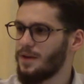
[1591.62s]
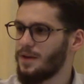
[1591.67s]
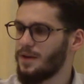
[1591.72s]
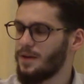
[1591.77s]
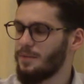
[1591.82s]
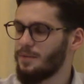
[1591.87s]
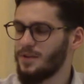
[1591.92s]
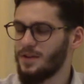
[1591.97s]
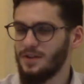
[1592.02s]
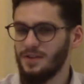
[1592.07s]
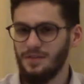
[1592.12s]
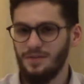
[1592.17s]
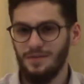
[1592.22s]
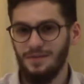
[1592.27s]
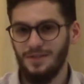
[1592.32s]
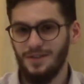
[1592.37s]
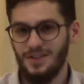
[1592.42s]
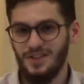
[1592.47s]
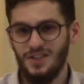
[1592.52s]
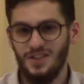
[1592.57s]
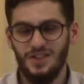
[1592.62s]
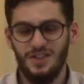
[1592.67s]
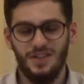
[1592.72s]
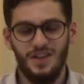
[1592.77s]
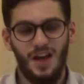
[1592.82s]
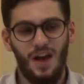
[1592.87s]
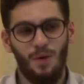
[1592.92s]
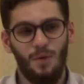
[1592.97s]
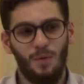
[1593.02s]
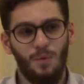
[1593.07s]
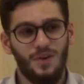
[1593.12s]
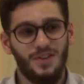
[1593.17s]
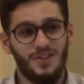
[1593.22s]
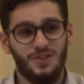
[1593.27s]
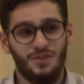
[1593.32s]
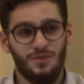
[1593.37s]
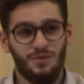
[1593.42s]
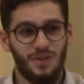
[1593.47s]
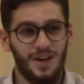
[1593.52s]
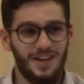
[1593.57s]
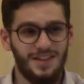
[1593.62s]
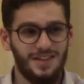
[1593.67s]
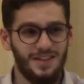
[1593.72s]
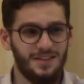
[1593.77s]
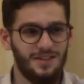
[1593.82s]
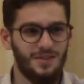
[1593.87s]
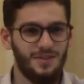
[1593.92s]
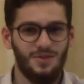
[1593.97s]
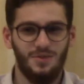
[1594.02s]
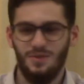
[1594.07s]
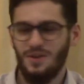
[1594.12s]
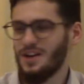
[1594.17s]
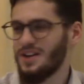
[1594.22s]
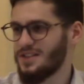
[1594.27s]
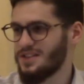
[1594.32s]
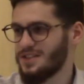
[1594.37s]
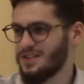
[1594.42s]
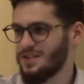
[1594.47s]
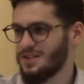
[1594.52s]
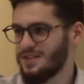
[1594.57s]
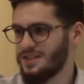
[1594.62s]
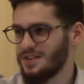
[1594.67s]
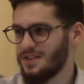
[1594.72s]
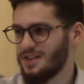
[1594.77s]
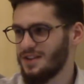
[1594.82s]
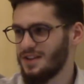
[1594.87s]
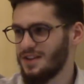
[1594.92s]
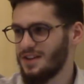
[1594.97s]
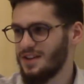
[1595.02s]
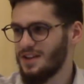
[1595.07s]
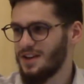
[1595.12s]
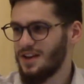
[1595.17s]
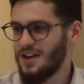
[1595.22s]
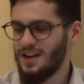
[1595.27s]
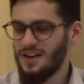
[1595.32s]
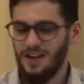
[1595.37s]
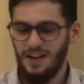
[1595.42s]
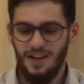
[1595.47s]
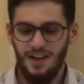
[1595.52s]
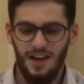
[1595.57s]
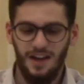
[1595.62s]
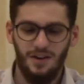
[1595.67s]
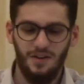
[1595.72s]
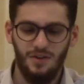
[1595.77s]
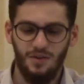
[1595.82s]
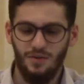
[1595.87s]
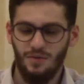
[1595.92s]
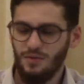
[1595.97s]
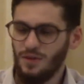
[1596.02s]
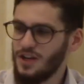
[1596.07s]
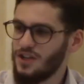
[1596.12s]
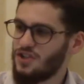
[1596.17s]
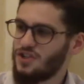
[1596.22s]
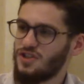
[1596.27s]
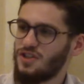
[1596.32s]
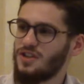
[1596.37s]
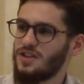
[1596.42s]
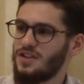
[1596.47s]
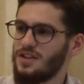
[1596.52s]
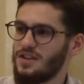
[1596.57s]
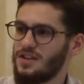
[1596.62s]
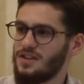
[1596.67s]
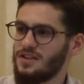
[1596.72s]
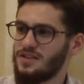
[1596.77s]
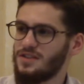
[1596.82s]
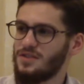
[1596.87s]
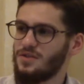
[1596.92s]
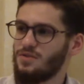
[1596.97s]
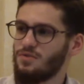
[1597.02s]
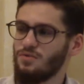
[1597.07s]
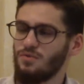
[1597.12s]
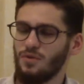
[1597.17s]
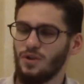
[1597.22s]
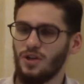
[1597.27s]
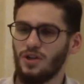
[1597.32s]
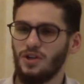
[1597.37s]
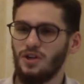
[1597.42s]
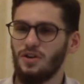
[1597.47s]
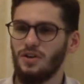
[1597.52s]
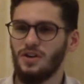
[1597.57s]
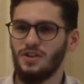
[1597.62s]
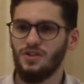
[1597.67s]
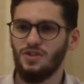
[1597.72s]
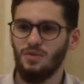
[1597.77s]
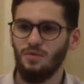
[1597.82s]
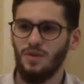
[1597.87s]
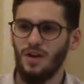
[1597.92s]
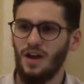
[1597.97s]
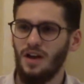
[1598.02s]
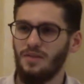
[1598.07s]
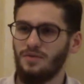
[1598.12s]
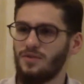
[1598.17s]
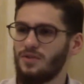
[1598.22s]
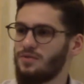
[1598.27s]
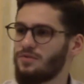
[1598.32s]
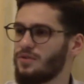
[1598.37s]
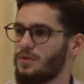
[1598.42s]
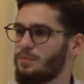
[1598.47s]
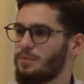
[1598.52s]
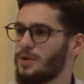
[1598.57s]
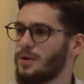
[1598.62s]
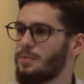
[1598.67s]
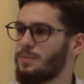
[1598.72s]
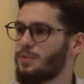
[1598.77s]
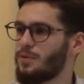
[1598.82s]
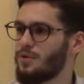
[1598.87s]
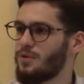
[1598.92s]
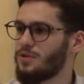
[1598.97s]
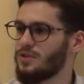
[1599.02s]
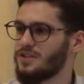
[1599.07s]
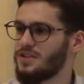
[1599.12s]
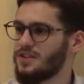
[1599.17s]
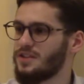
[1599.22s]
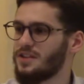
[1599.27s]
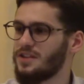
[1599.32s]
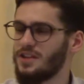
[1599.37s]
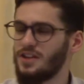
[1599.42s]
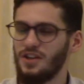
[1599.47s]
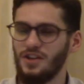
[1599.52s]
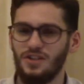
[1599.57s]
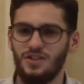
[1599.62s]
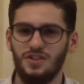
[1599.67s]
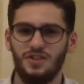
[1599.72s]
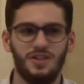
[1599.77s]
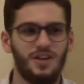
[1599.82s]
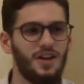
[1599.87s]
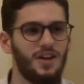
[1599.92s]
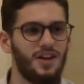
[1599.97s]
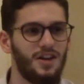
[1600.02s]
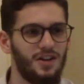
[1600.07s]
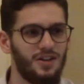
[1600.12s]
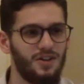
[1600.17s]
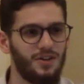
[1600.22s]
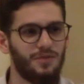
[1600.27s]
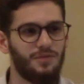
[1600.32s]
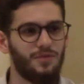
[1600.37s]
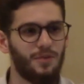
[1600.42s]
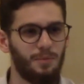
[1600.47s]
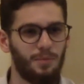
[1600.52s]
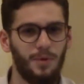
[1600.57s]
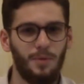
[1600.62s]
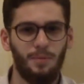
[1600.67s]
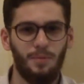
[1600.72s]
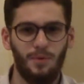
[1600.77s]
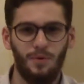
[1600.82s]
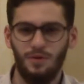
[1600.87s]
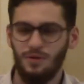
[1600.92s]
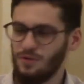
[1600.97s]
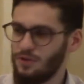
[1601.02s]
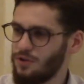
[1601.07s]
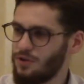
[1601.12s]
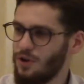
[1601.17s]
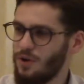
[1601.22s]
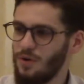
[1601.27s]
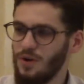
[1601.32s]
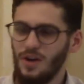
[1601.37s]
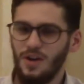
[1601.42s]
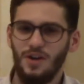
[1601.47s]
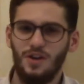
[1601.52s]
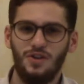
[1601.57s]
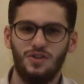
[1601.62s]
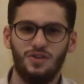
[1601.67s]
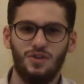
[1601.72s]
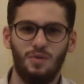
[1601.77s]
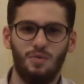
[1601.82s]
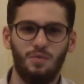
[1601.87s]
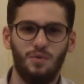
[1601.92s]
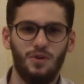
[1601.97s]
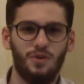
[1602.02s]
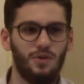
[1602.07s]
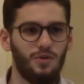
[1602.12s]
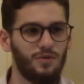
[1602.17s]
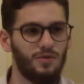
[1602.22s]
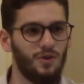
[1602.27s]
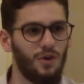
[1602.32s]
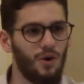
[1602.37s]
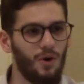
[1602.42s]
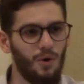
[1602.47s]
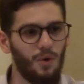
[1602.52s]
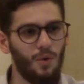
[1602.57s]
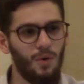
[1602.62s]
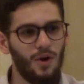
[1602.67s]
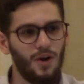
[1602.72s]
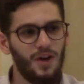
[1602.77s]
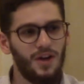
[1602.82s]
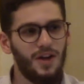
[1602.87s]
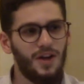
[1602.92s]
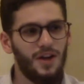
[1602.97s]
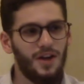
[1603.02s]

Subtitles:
I mean, this is how it was narrated to us. And again, narration is through recurrence. So we have different people telling each different people, you know. So we don't know,